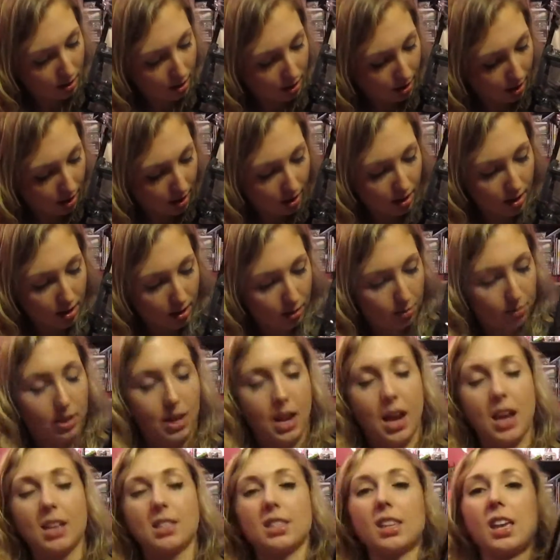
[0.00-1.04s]
And then this one
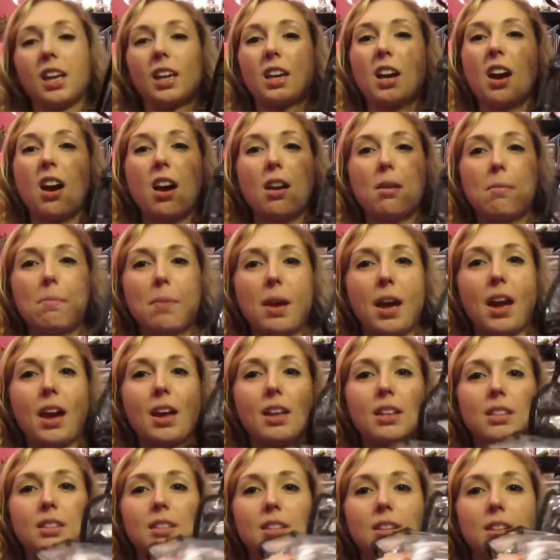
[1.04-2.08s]
has like cotton
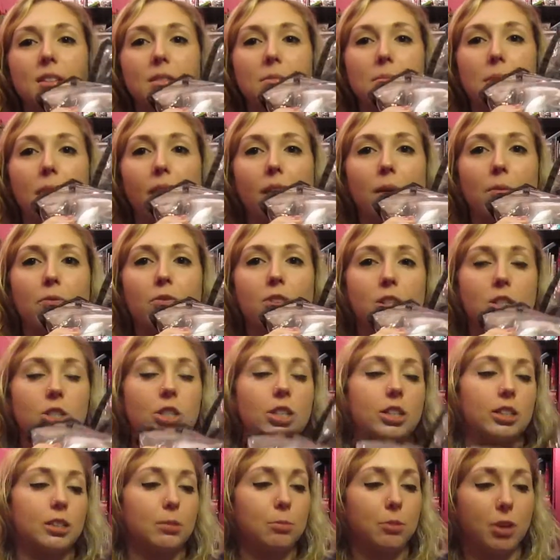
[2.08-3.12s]
pads and makeup
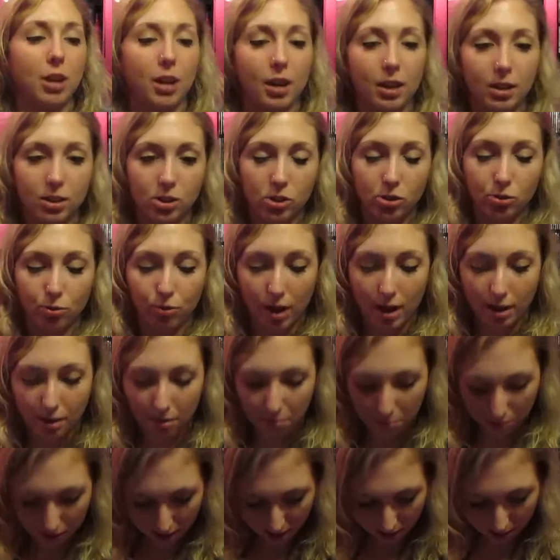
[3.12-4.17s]
finishing spray and just
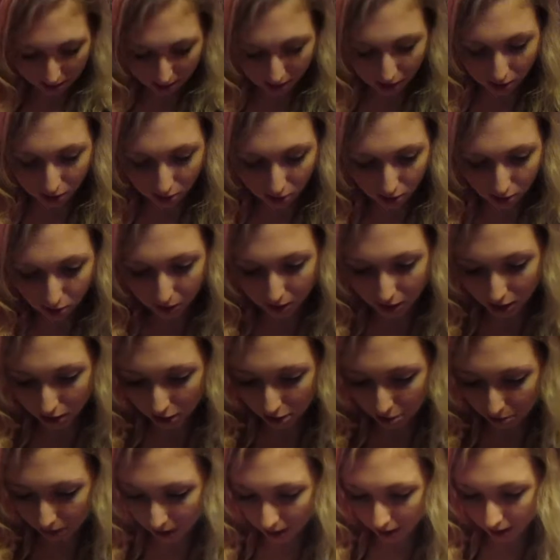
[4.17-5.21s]
random things that you don't know what to
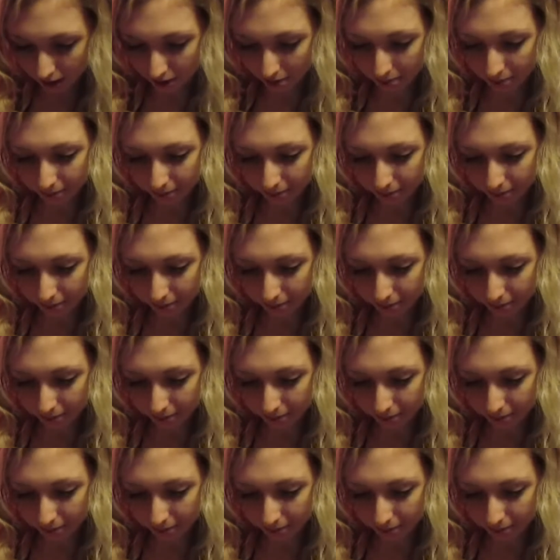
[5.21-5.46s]
do with.